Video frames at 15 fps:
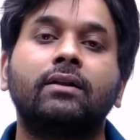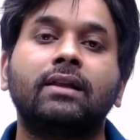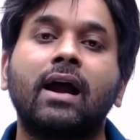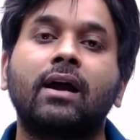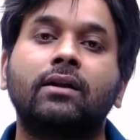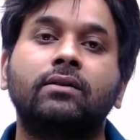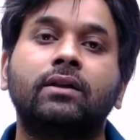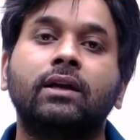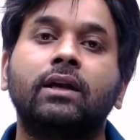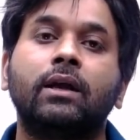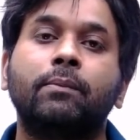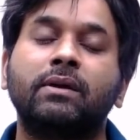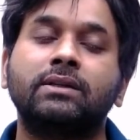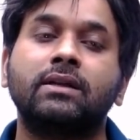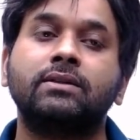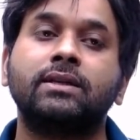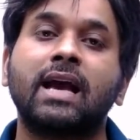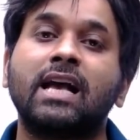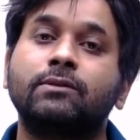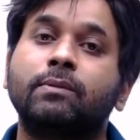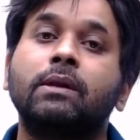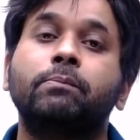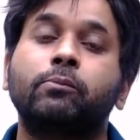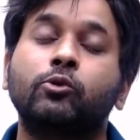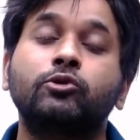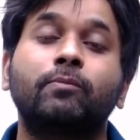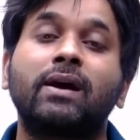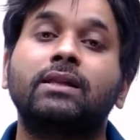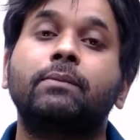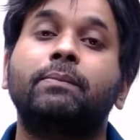that the emergency has been imposed
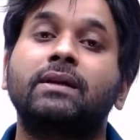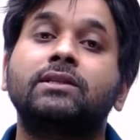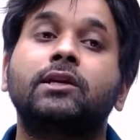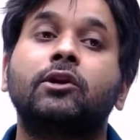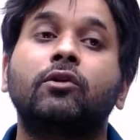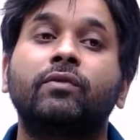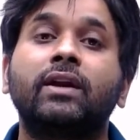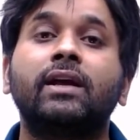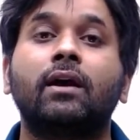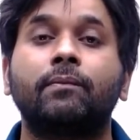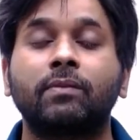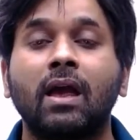by the President of India.